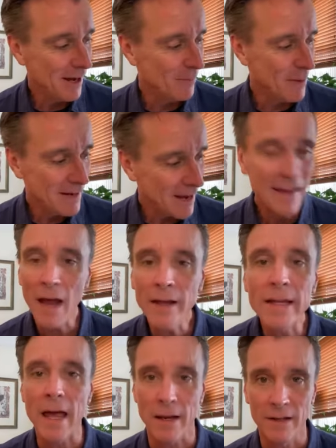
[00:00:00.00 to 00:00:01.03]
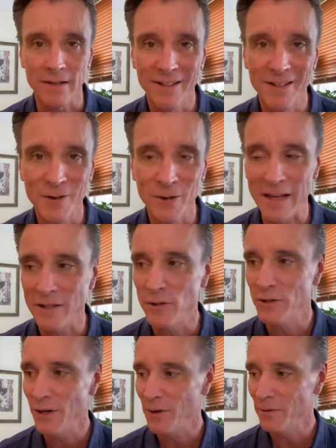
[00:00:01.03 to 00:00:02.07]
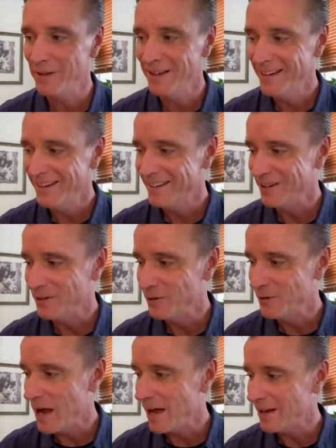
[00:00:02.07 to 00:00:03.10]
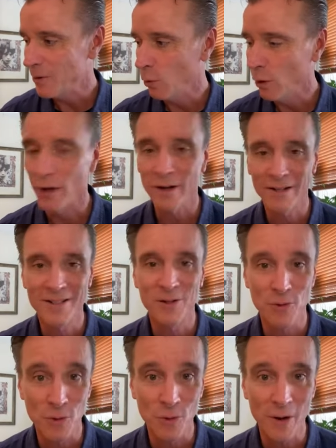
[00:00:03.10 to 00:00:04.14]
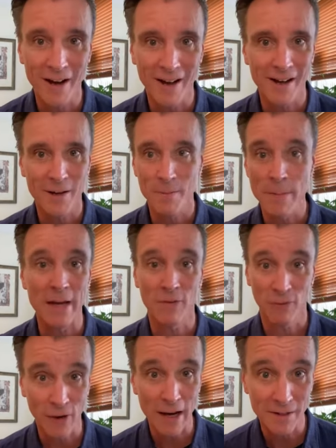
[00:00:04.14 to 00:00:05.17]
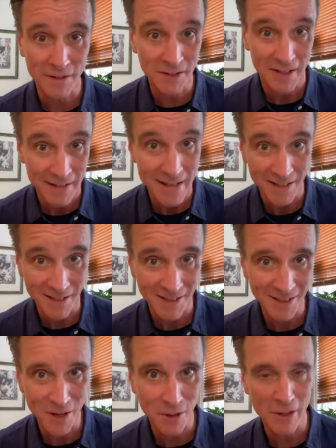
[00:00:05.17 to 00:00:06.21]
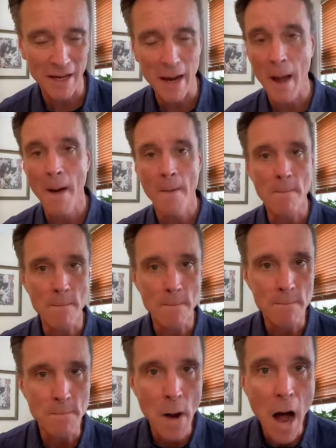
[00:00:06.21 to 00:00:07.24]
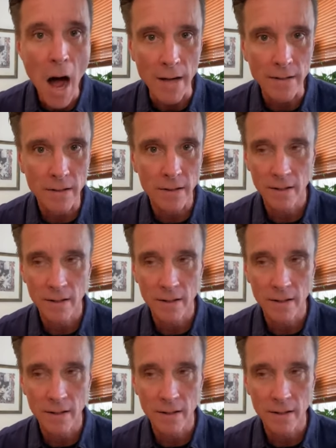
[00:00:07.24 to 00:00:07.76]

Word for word: um, and I, I get it, you know, like you don't, you know, you're not at work to uh, make friends necessarily, but